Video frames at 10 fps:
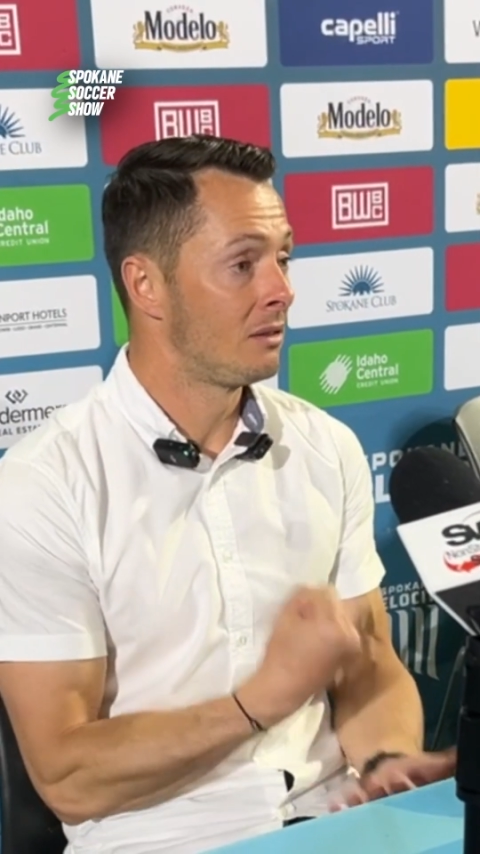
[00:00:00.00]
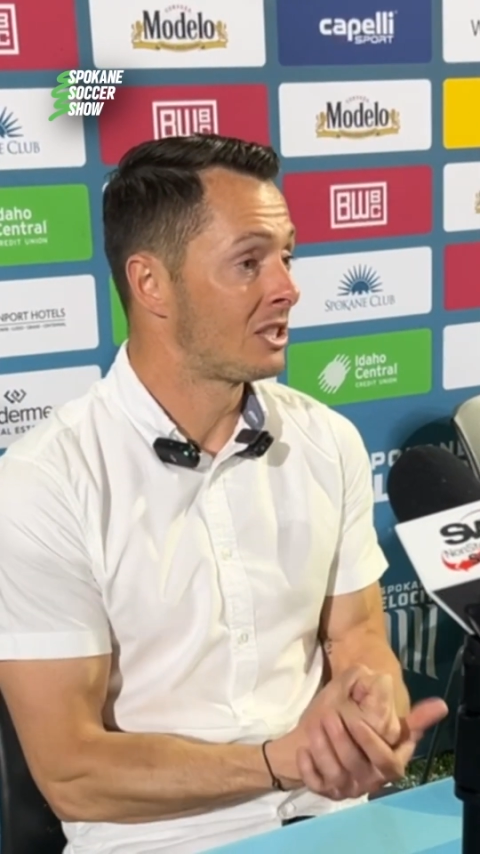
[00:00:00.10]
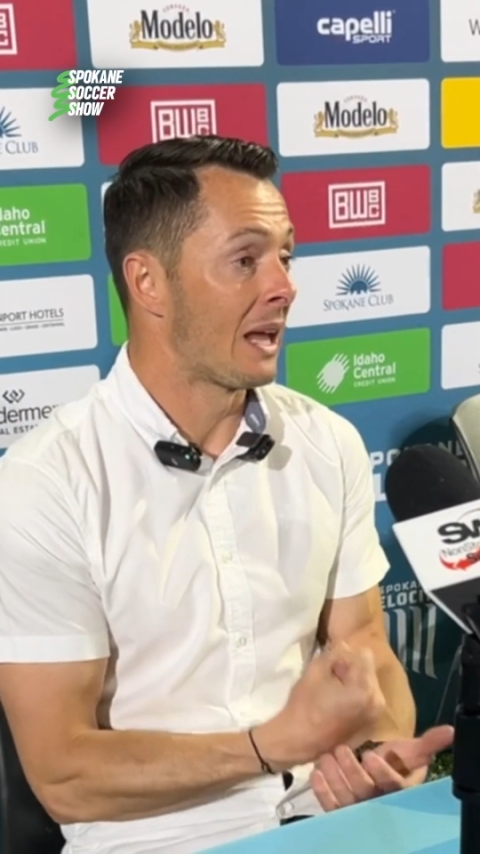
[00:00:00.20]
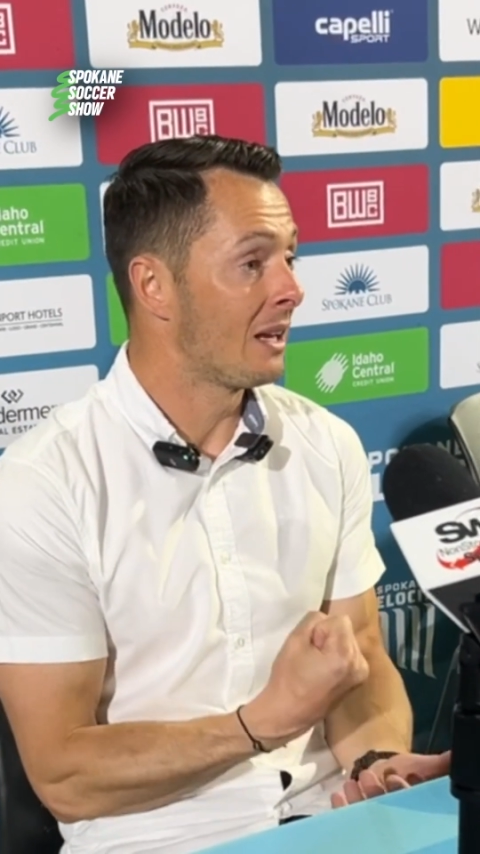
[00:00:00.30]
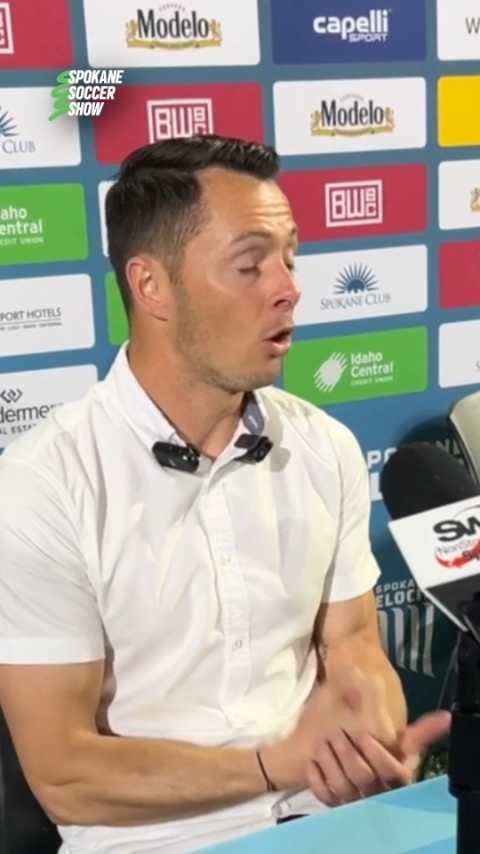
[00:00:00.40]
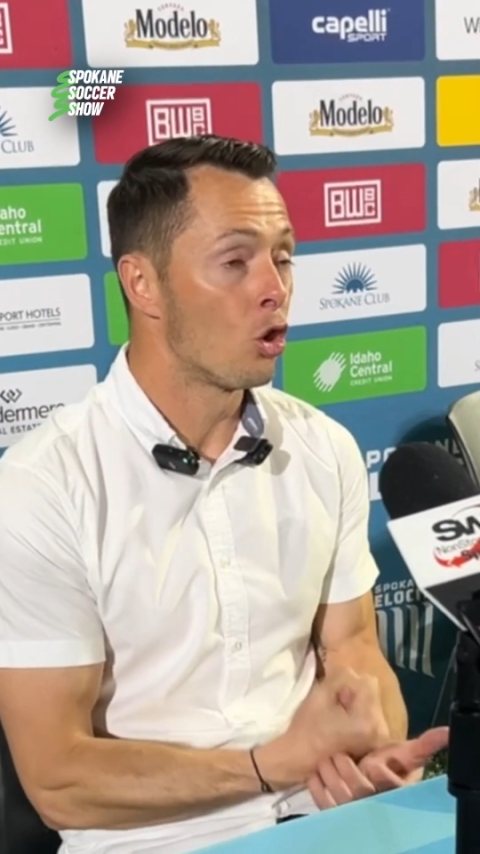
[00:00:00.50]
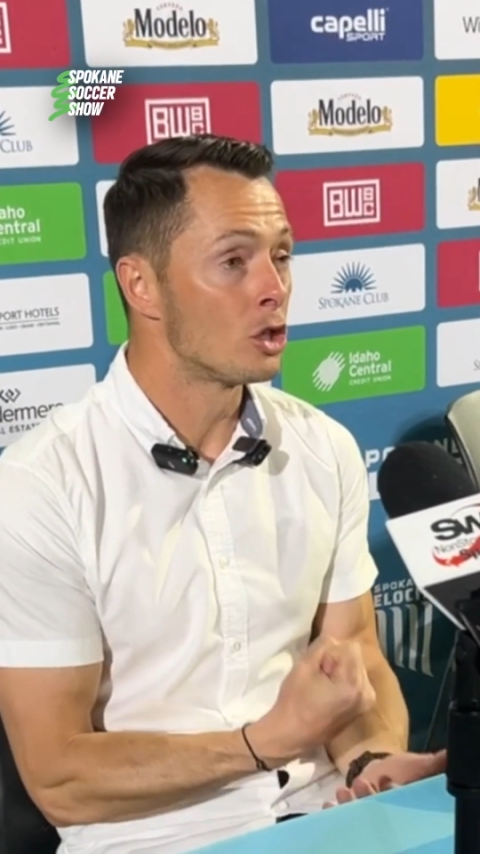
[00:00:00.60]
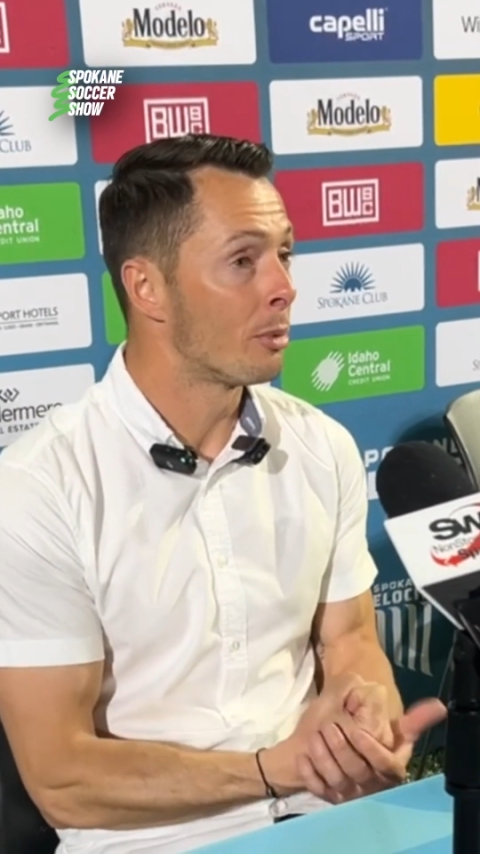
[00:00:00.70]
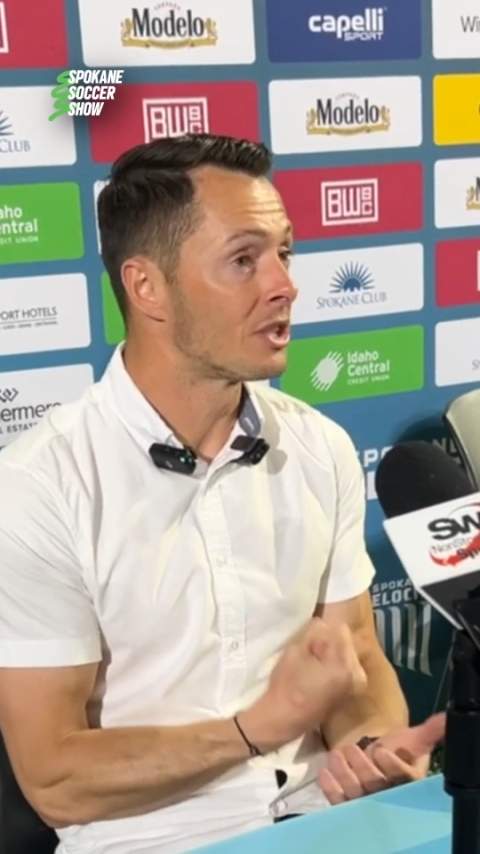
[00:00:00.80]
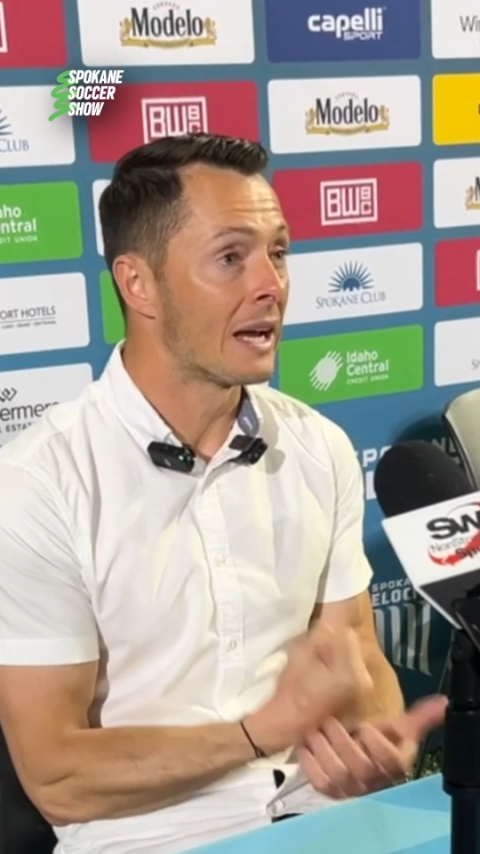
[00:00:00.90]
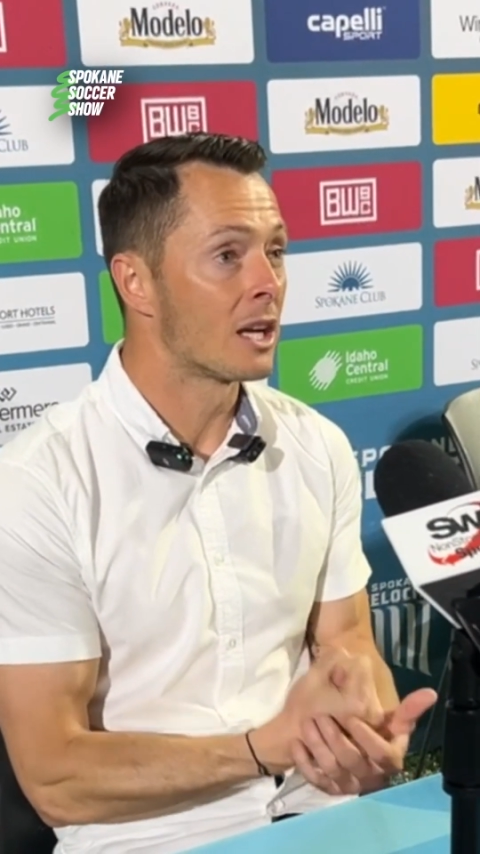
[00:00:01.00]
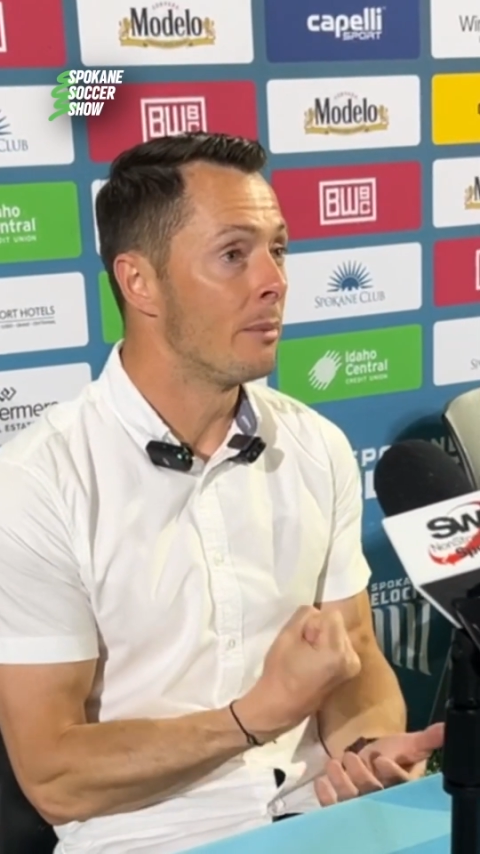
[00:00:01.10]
staying 100%